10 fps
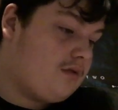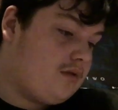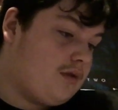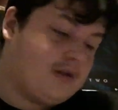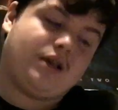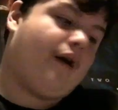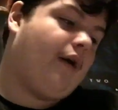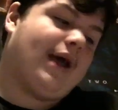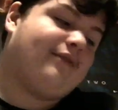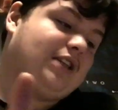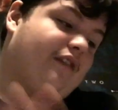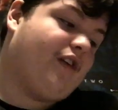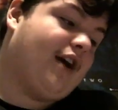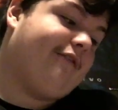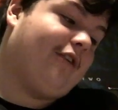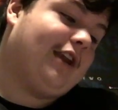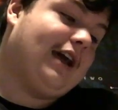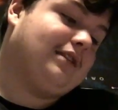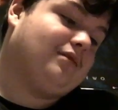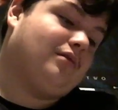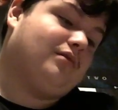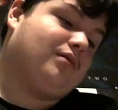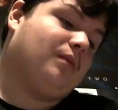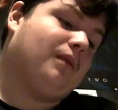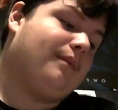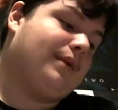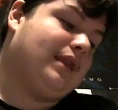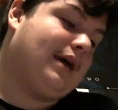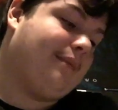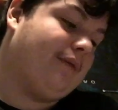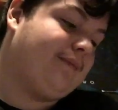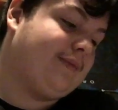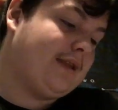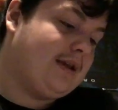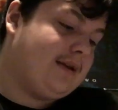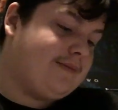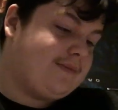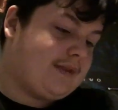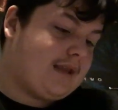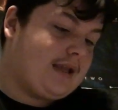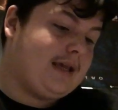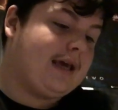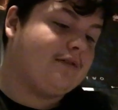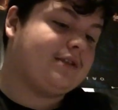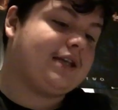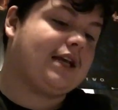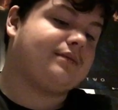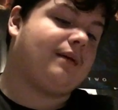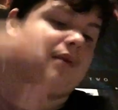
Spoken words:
And so, oh, you haven't seen the first one yet, so one might be in there, but he kills Sex Man